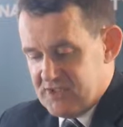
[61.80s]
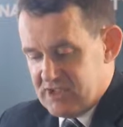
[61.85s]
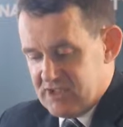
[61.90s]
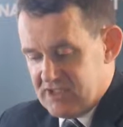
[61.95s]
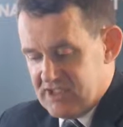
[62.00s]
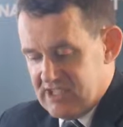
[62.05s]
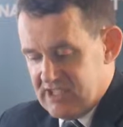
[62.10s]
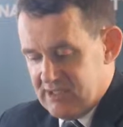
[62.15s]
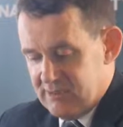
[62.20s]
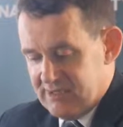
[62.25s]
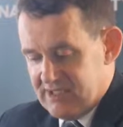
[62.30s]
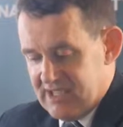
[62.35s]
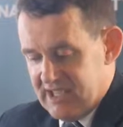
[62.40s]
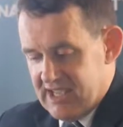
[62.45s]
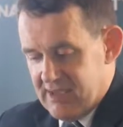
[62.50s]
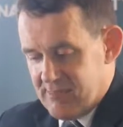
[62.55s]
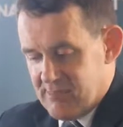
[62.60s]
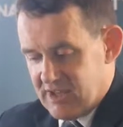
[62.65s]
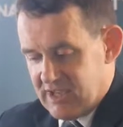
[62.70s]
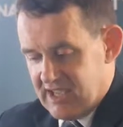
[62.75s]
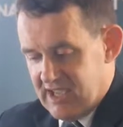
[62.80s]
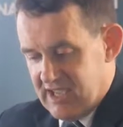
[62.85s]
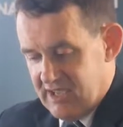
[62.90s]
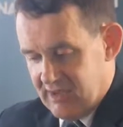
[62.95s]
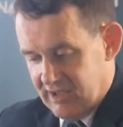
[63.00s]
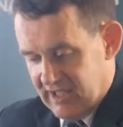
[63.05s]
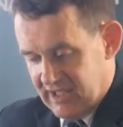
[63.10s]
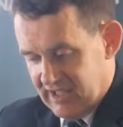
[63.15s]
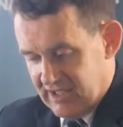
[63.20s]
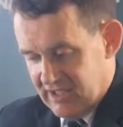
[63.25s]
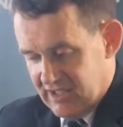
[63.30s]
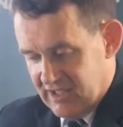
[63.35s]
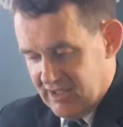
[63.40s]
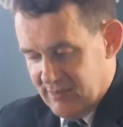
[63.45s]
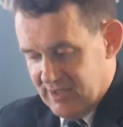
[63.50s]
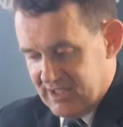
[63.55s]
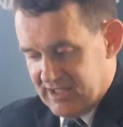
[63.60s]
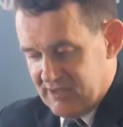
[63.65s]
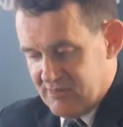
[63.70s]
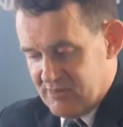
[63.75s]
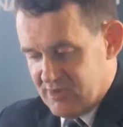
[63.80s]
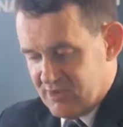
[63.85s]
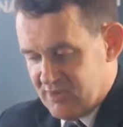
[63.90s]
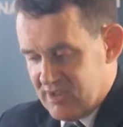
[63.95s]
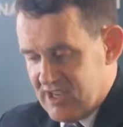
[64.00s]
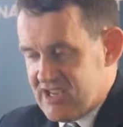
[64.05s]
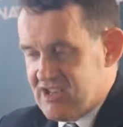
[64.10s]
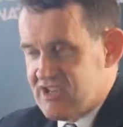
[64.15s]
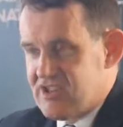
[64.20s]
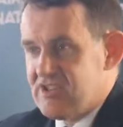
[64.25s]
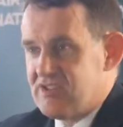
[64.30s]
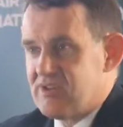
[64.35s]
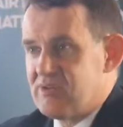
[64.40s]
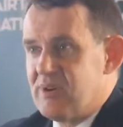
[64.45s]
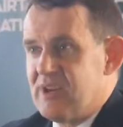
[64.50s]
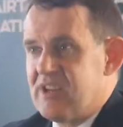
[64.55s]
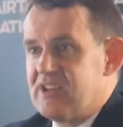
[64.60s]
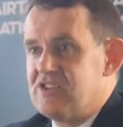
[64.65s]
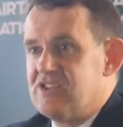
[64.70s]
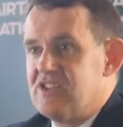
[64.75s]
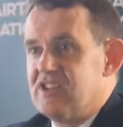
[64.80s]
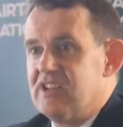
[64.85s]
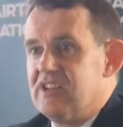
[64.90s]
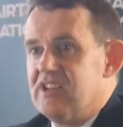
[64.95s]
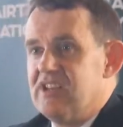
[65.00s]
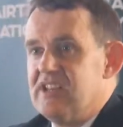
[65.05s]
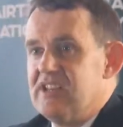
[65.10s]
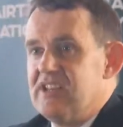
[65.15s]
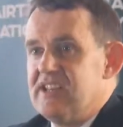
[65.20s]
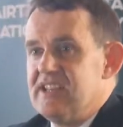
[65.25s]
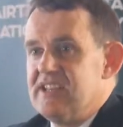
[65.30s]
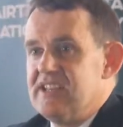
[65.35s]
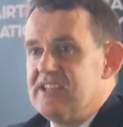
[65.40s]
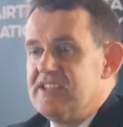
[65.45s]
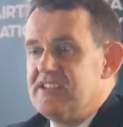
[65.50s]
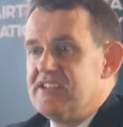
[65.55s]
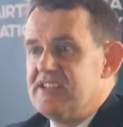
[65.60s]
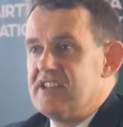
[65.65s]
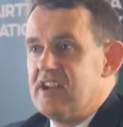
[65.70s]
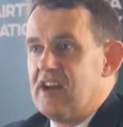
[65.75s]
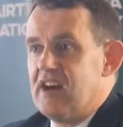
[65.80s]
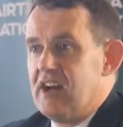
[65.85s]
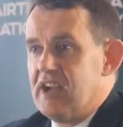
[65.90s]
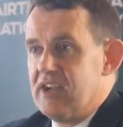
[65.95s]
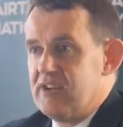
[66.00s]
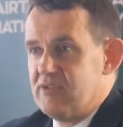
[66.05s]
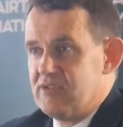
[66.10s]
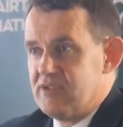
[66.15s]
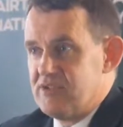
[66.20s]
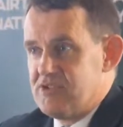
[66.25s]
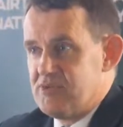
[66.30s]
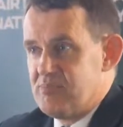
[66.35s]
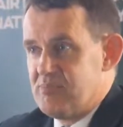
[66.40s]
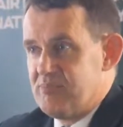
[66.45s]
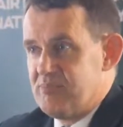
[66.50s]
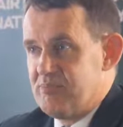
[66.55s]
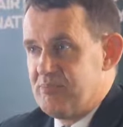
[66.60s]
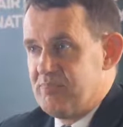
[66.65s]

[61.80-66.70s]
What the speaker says: to deal with the economic immigration question is the Irish